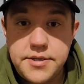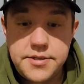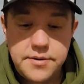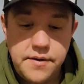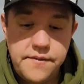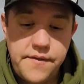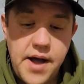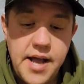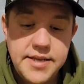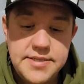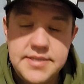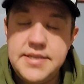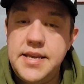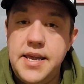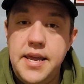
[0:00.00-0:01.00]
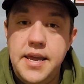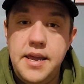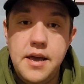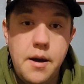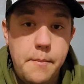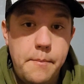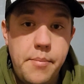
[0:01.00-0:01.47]
So if I
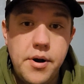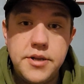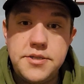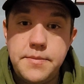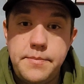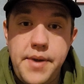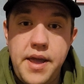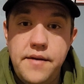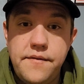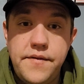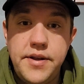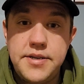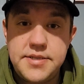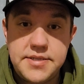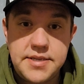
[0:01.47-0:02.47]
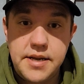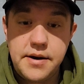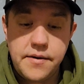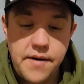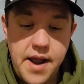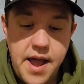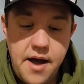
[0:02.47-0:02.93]
see a bunch of bait fish sitting
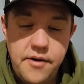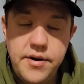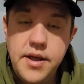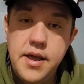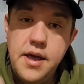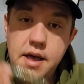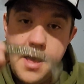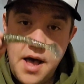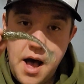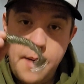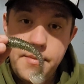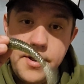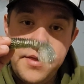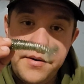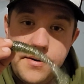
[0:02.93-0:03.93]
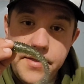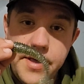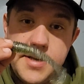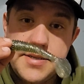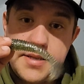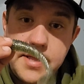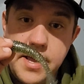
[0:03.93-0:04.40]
around, I'm going to throw
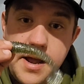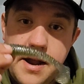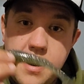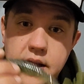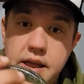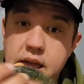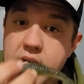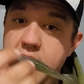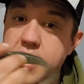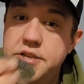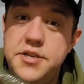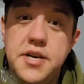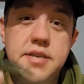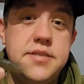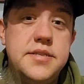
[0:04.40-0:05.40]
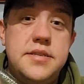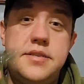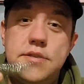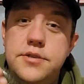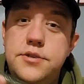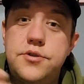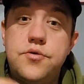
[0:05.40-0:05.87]
this in there and just
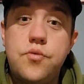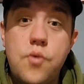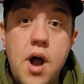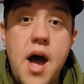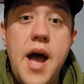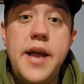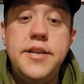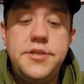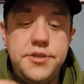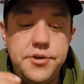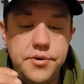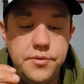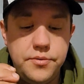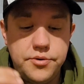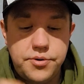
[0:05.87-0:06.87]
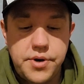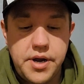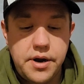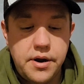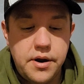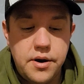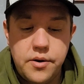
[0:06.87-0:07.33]
try to
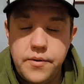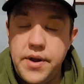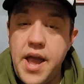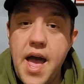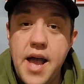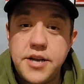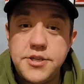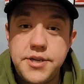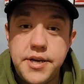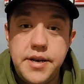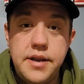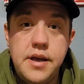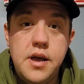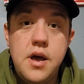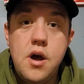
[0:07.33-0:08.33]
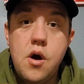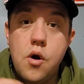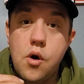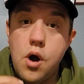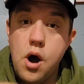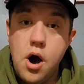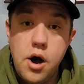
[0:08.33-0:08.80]
trigger a reaction
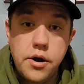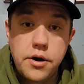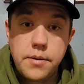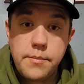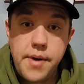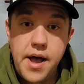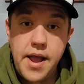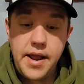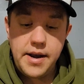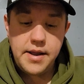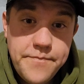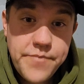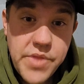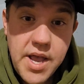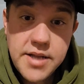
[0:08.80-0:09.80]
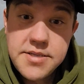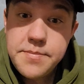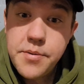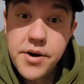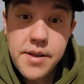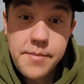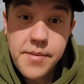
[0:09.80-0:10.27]
or a hunger bite. That's
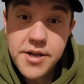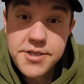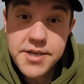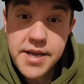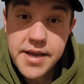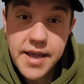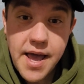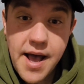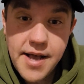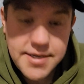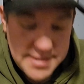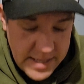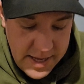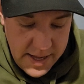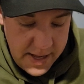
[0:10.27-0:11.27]
pretty much it, guys.